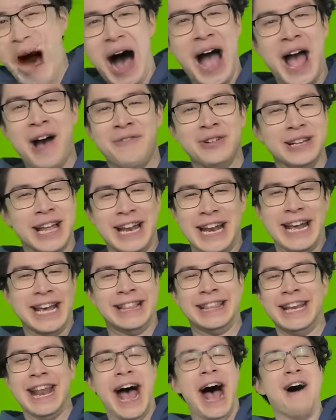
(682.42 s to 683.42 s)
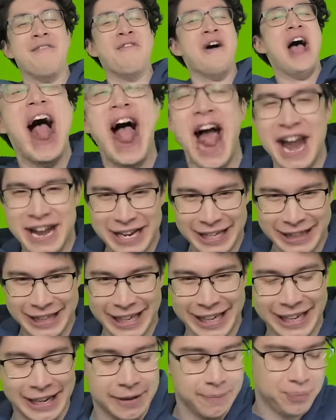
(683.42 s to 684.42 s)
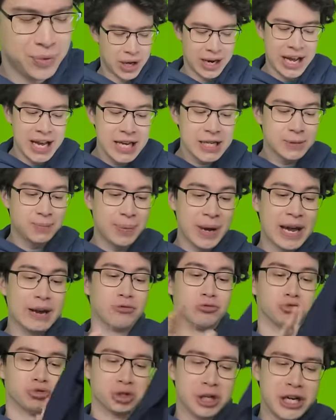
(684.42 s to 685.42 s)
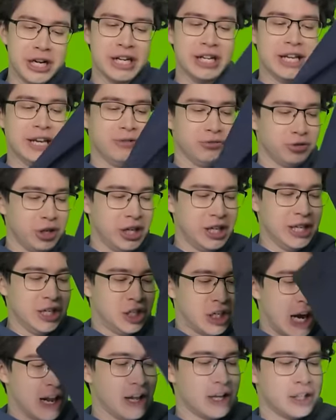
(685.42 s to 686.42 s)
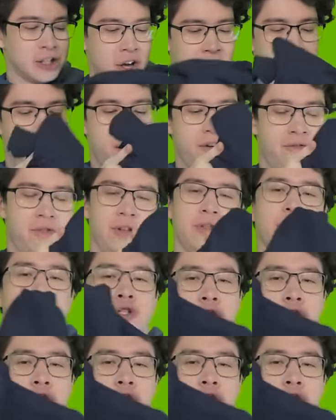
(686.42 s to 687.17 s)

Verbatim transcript: I haven't let Ethan have anything. And he's been really, really jealous of the